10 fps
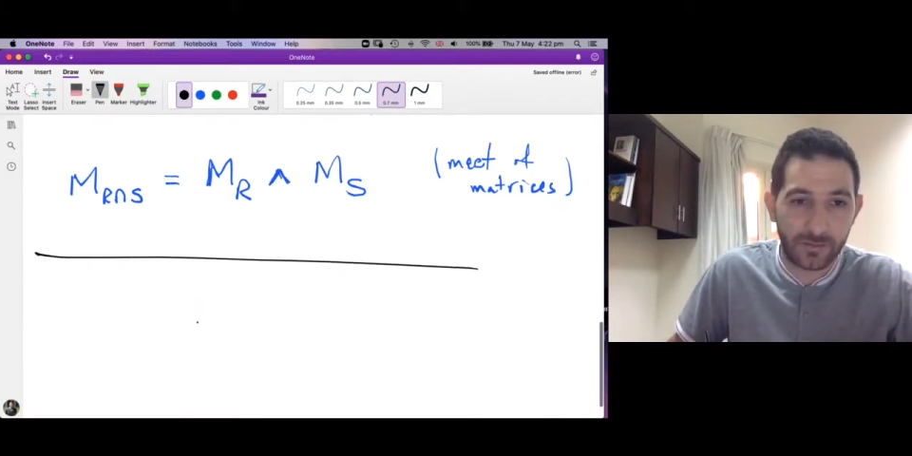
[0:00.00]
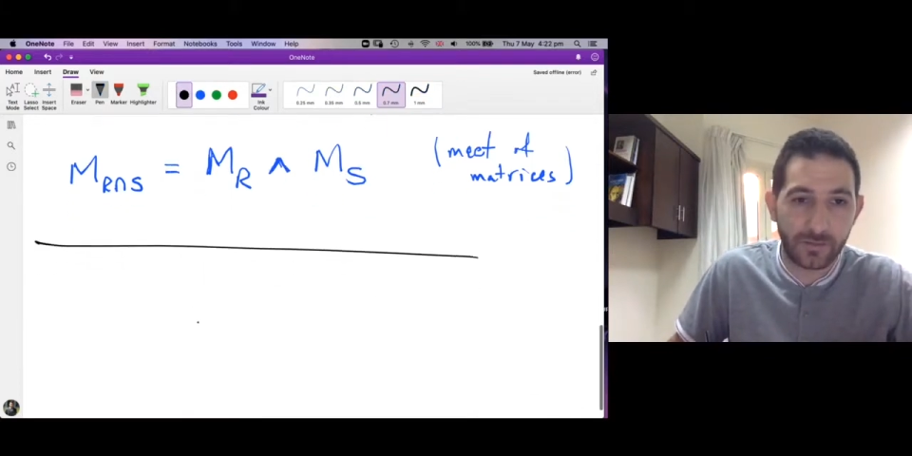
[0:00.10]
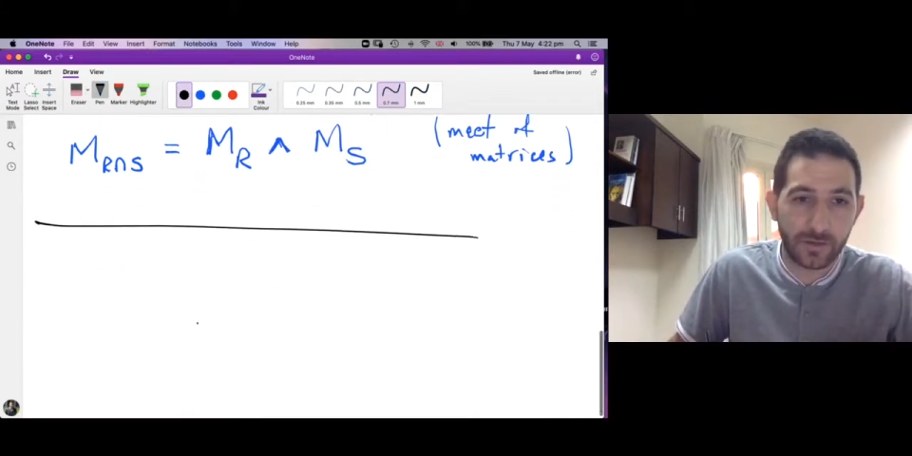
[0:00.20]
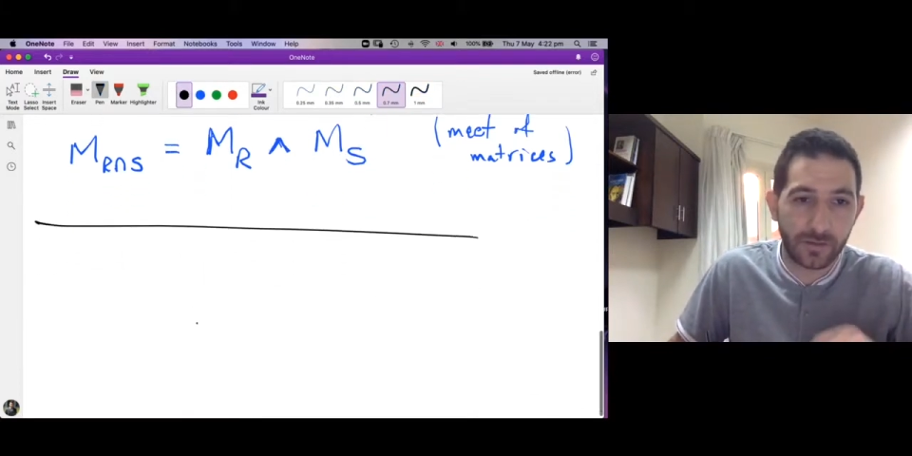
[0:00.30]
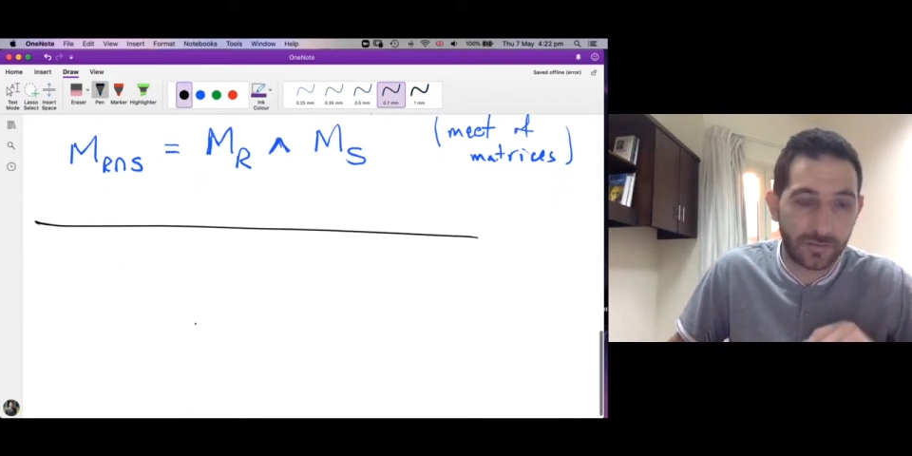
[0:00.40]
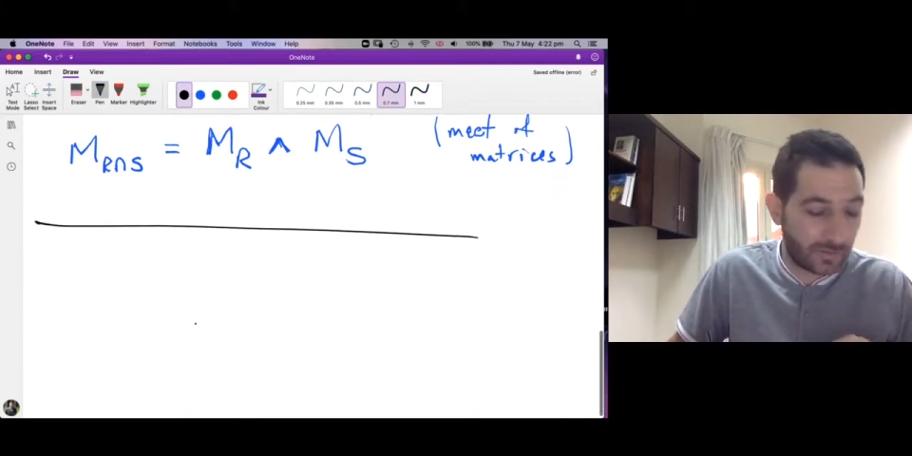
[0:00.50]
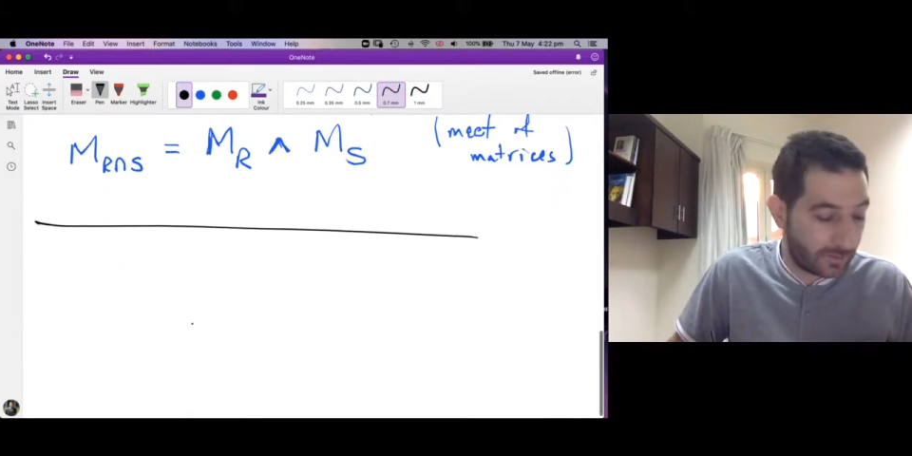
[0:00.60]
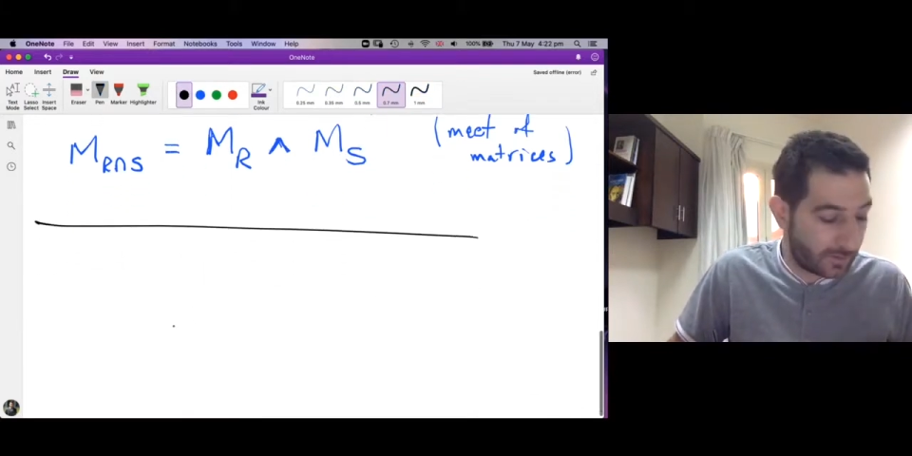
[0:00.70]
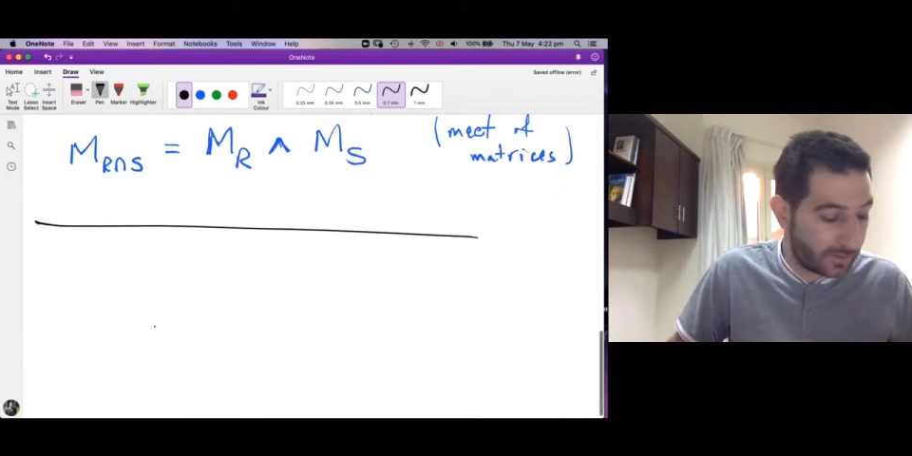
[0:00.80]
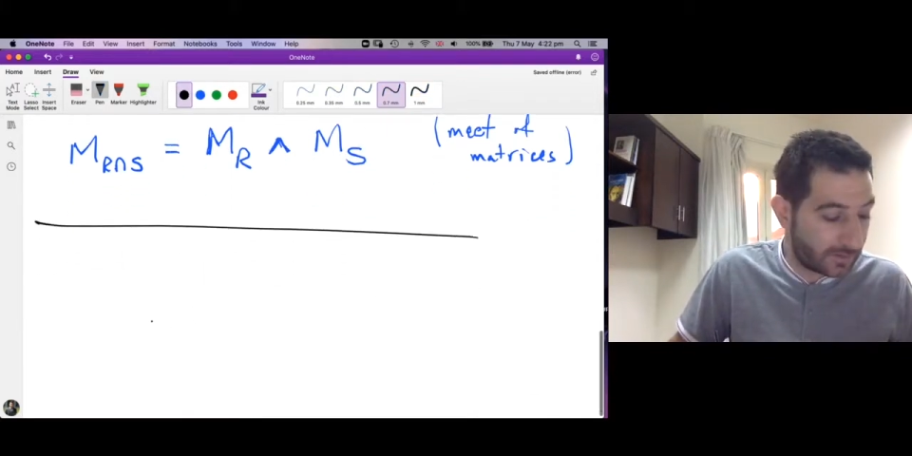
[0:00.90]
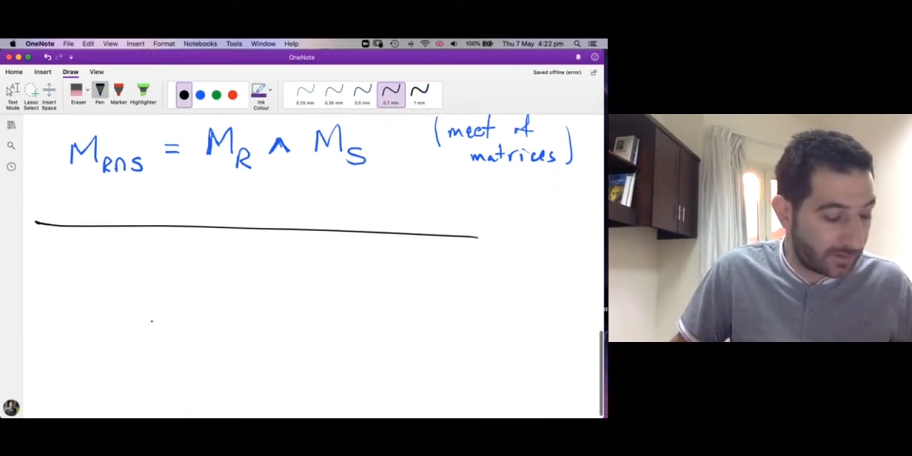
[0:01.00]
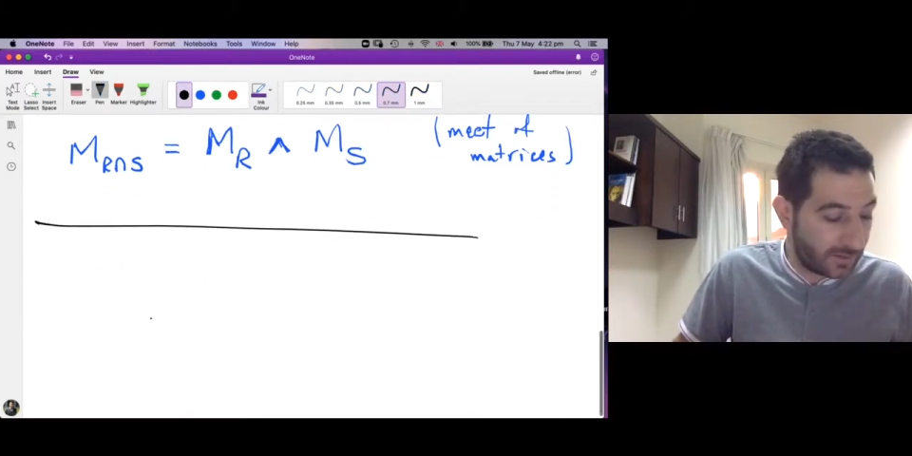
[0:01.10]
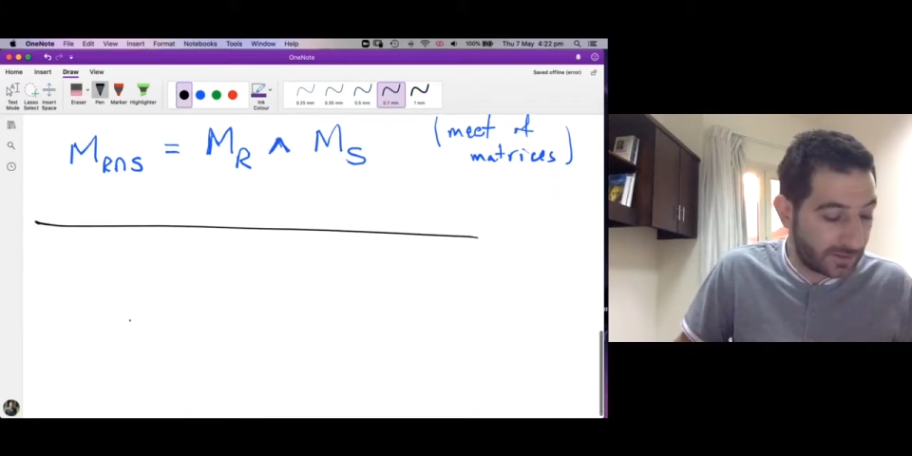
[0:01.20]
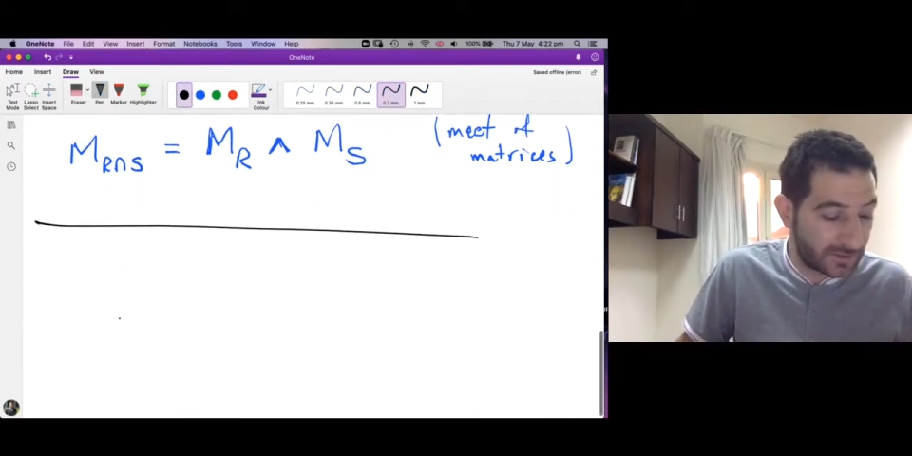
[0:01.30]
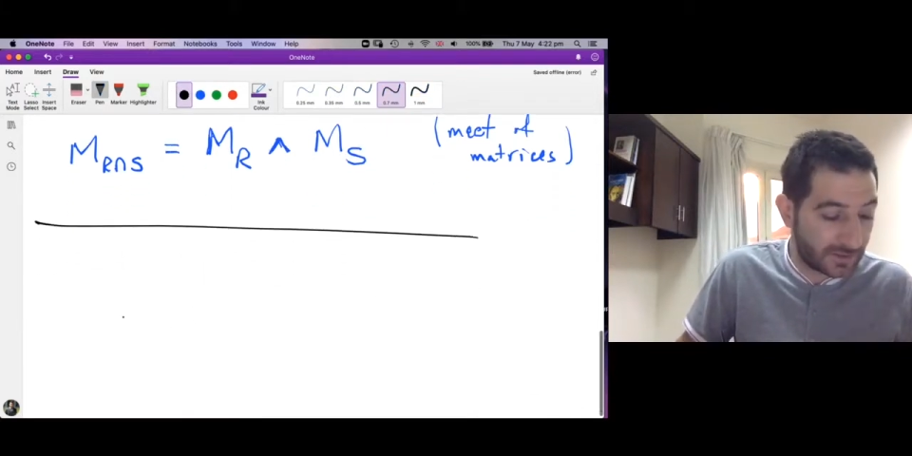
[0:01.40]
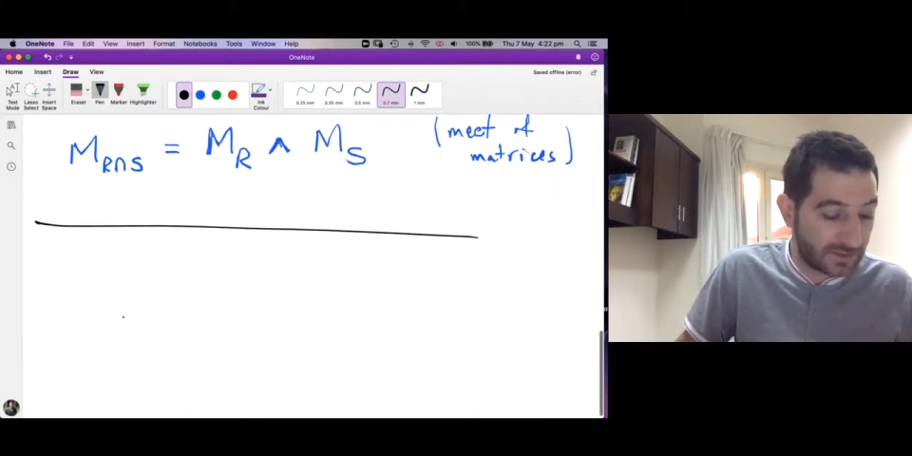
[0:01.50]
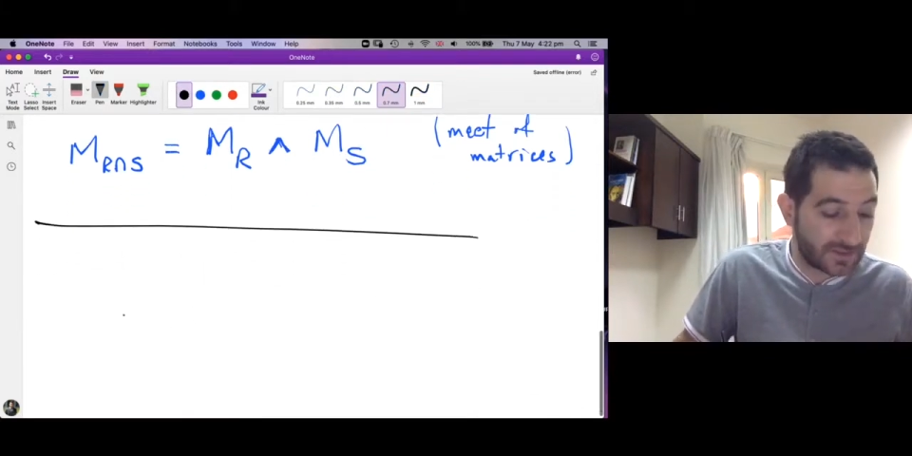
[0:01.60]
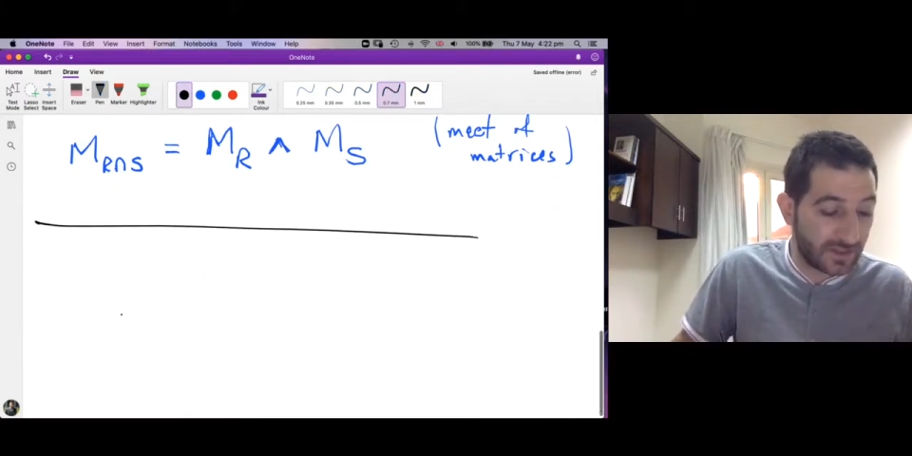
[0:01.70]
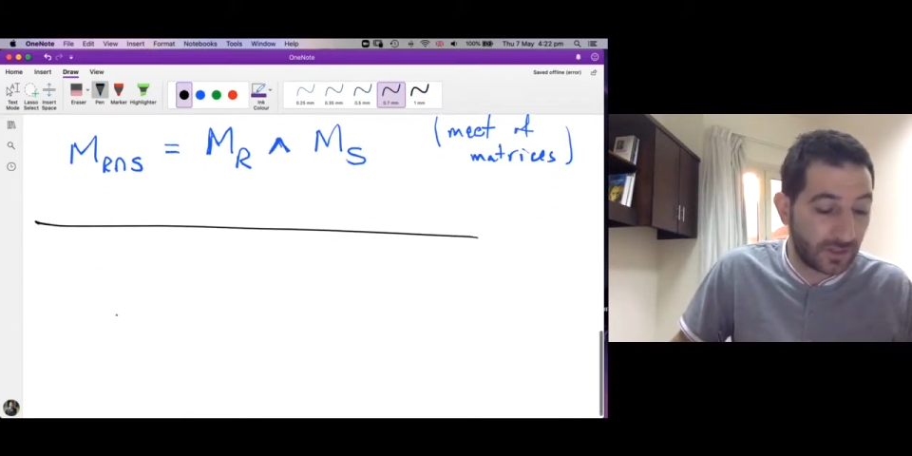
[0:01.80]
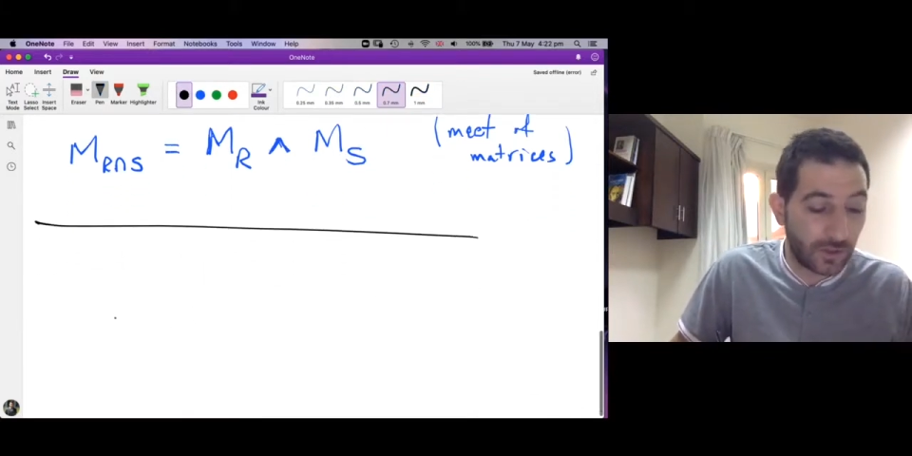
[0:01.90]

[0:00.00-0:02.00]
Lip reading: Okay, but the third relation is the